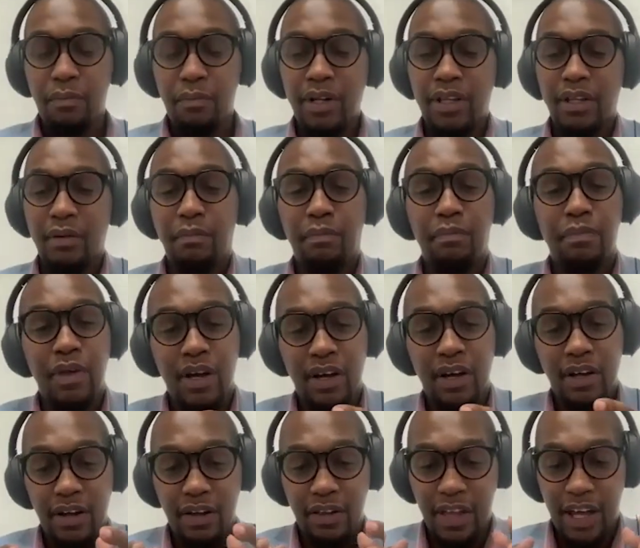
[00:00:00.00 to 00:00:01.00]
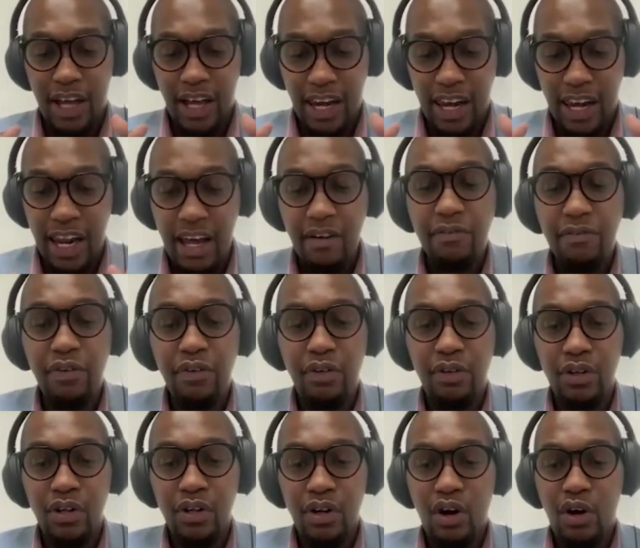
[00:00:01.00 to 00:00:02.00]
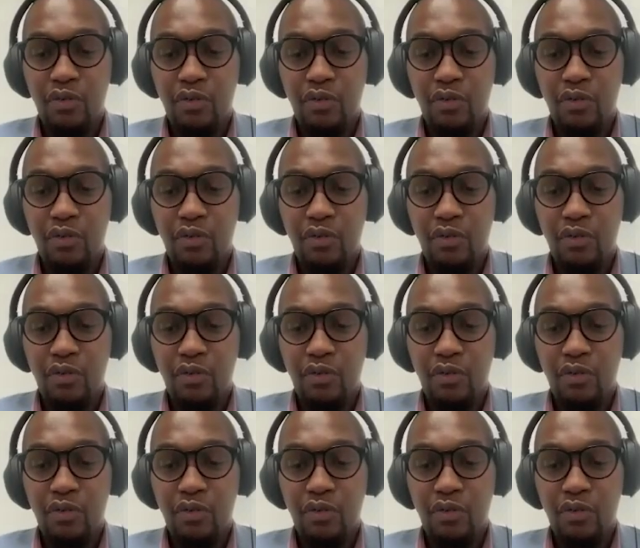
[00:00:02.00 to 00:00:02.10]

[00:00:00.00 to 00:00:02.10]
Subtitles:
But the level